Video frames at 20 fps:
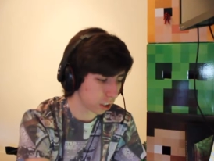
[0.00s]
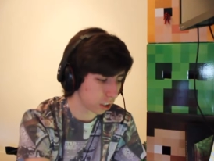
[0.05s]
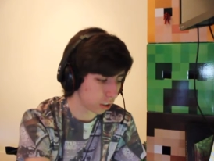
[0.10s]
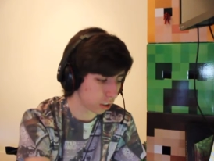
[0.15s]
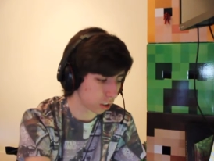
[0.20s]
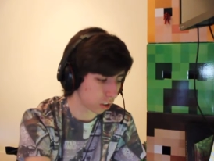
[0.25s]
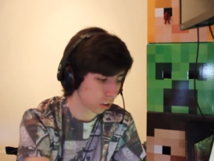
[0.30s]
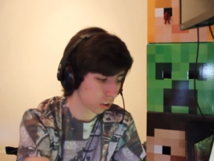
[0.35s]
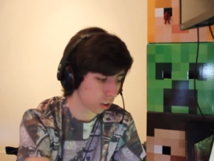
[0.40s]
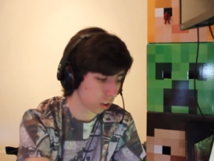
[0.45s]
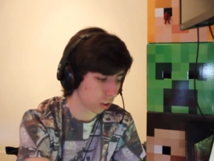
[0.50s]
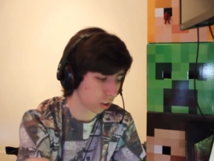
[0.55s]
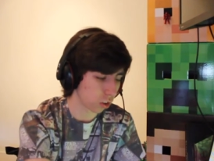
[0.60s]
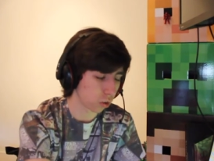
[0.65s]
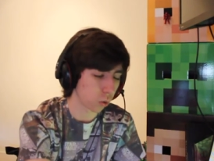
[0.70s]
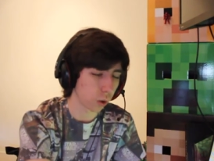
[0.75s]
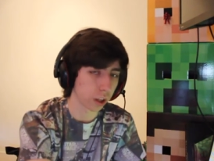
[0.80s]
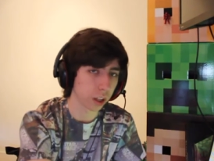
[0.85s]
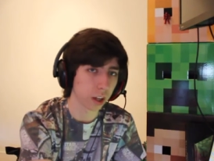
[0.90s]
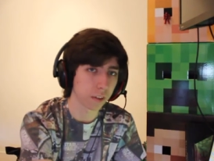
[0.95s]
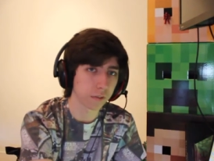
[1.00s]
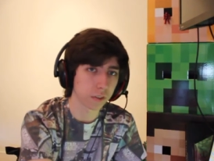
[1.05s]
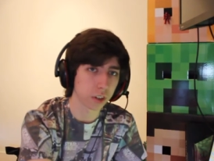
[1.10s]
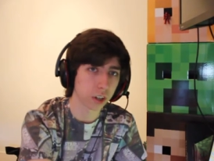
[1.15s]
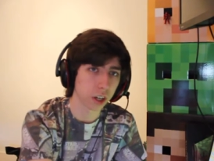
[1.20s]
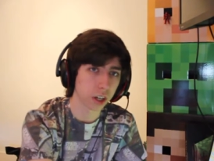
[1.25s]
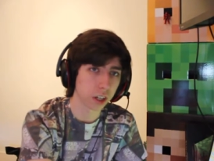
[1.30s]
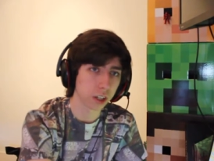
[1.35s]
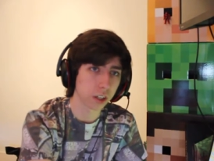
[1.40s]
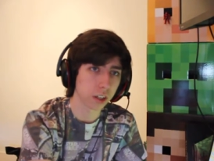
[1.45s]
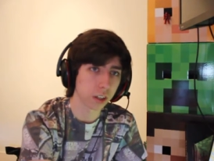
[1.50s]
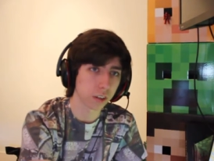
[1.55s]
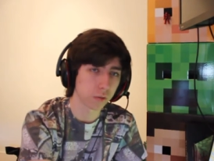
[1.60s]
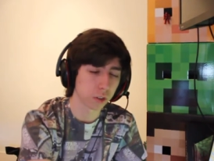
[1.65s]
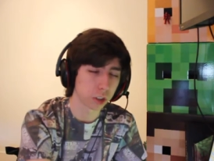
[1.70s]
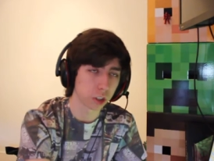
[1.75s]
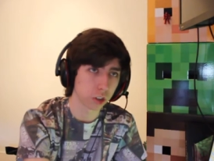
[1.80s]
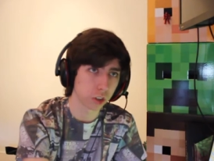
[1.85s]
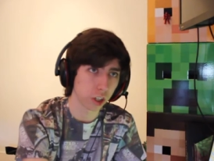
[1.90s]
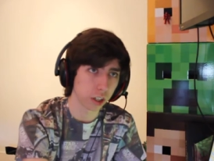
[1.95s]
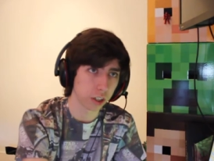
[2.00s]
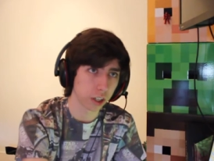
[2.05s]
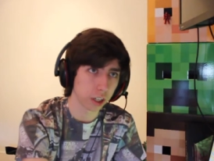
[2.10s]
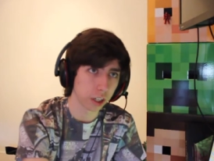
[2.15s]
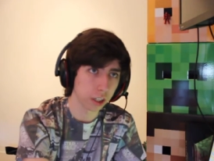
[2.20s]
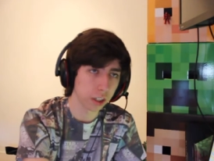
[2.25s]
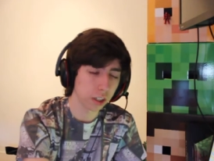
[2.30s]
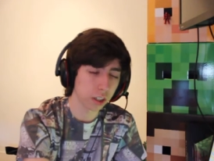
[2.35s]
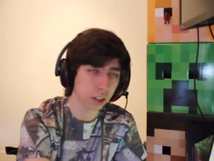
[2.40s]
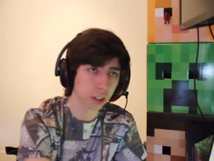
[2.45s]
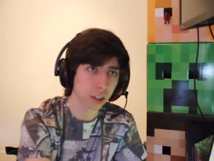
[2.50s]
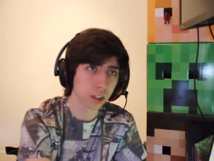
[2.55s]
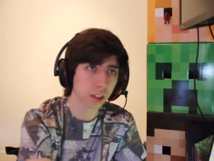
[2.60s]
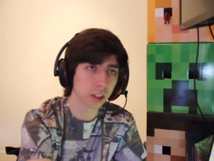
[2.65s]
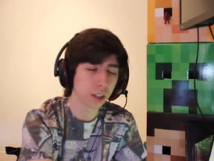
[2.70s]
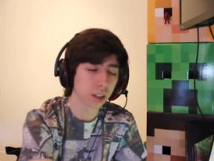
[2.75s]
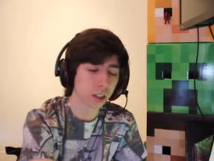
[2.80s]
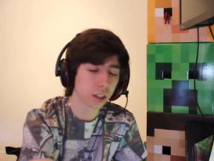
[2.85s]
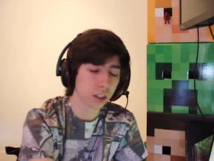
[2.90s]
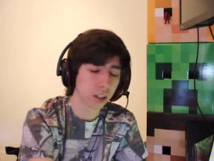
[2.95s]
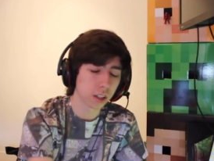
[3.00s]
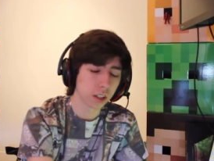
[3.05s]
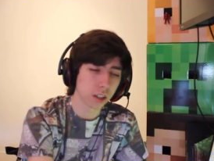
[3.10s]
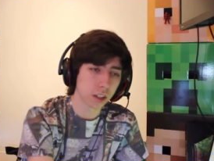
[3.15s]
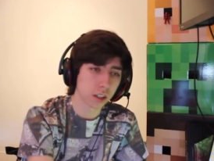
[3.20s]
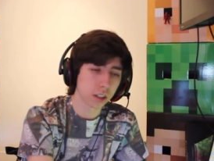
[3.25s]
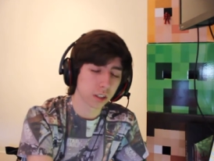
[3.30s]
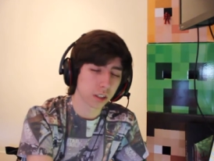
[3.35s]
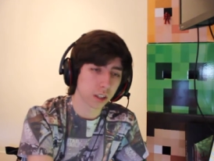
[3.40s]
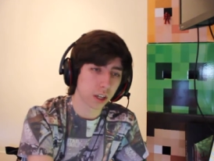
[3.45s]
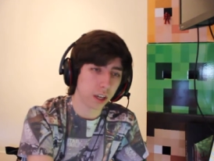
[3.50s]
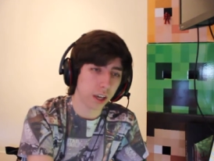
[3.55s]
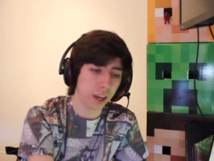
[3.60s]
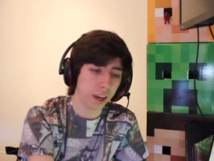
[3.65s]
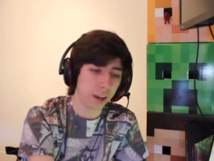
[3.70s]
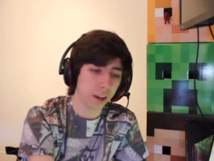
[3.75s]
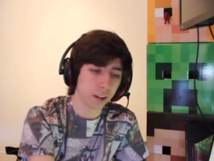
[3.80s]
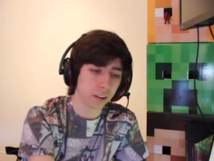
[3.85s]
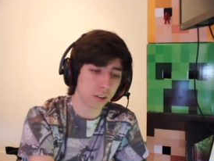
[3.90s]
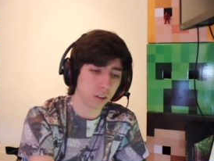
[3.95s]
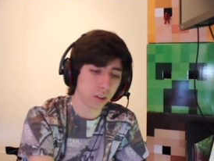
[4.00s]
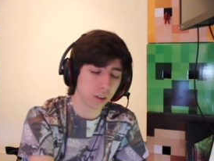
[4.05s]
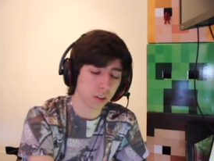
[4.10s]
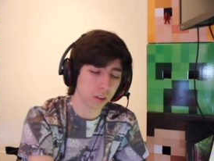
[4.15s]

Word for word: because it's the 29th today, which is Sunday. And